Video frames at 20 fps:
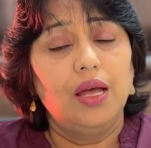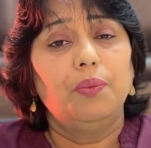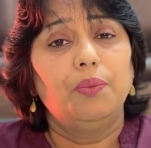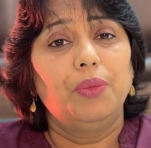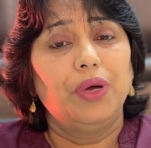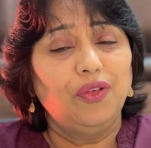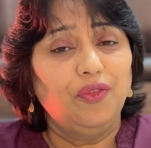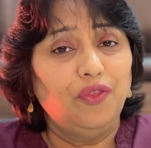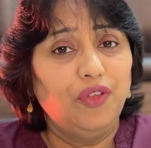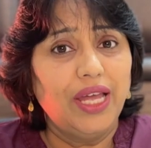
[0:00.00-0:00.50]

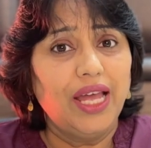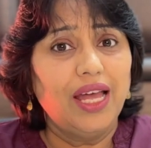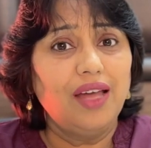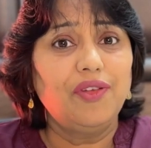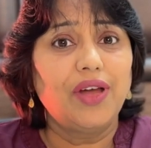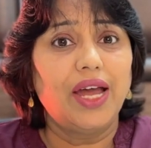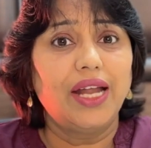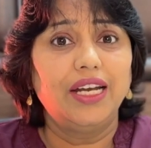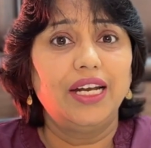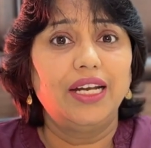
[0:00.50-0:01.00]
but we have
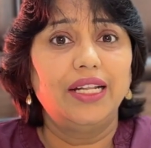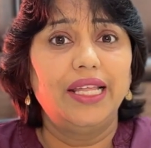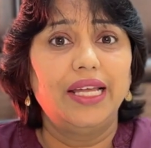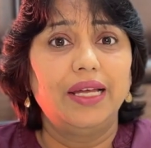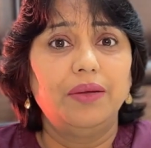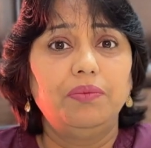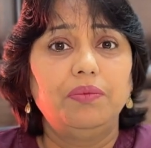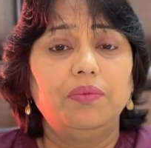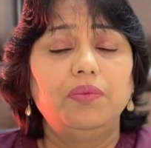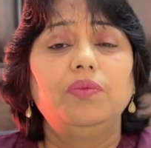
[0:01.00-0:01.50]
added
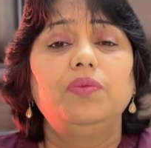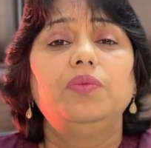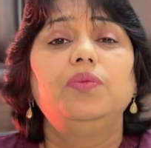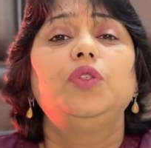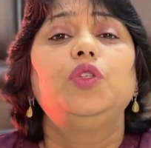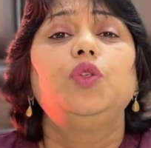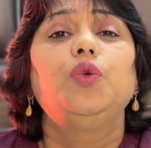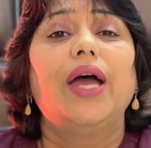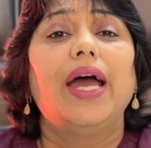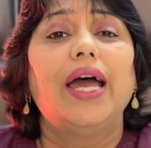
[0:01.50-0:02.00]
them
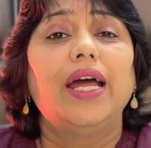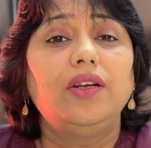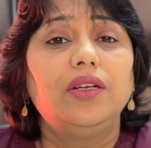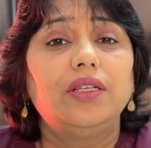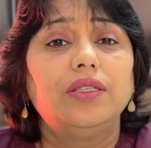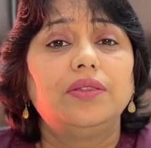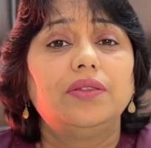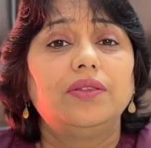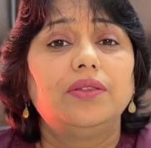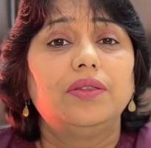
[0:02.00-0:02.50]
to add
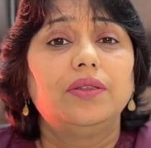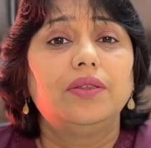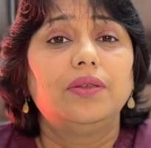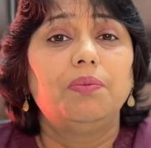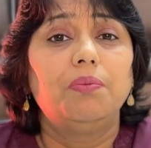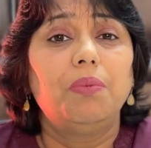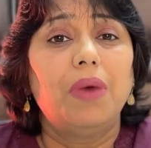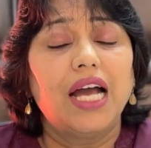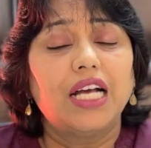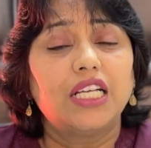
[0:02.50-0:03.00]

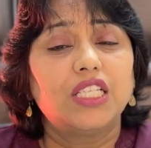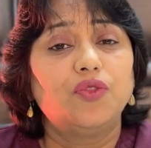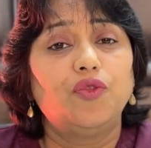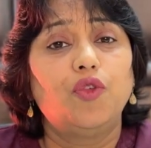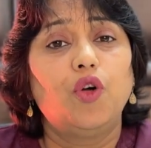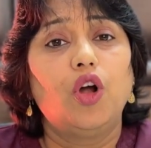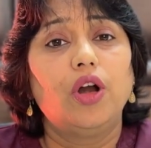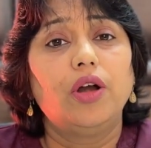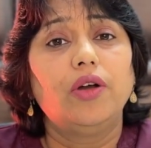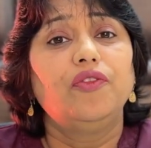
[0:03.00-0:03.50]
marks
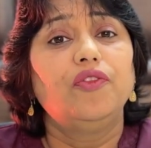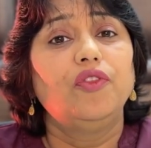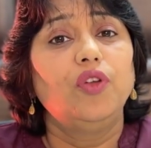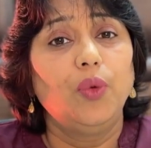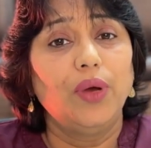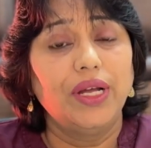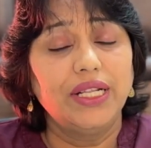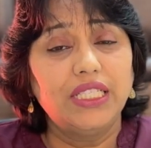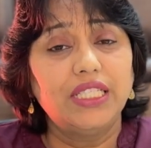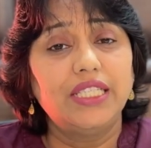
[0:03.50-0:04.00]
for
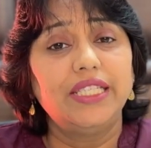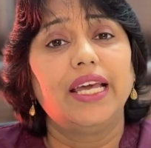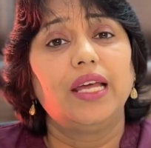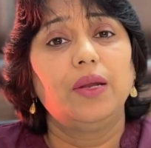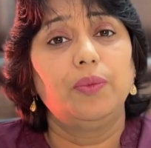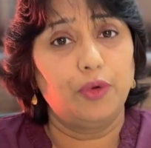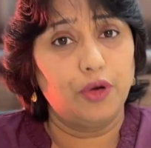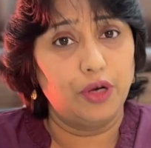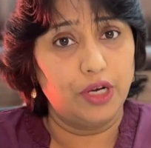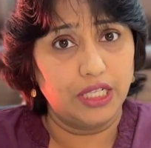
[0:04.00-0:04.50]
fluency
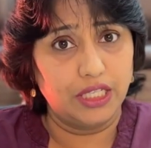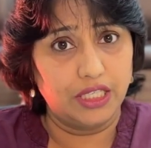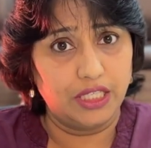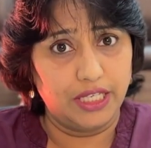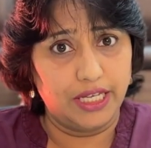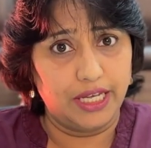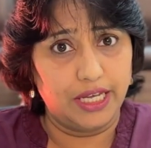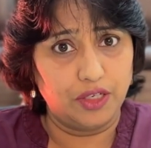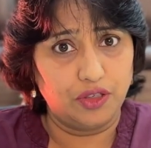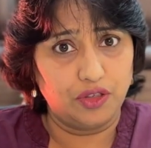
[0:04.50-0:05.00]
and
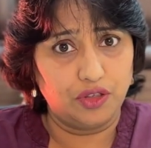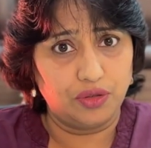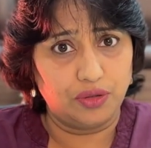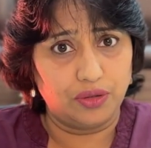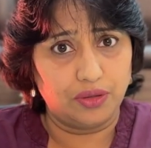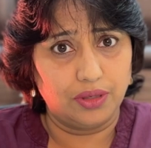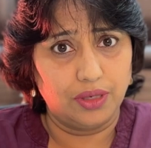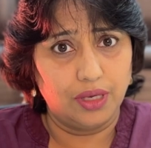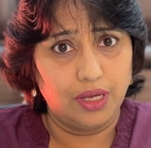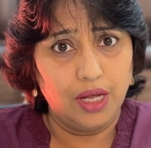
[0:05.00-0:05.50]

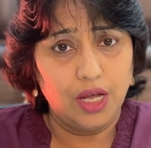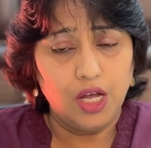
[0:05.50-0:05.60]
pronunciation.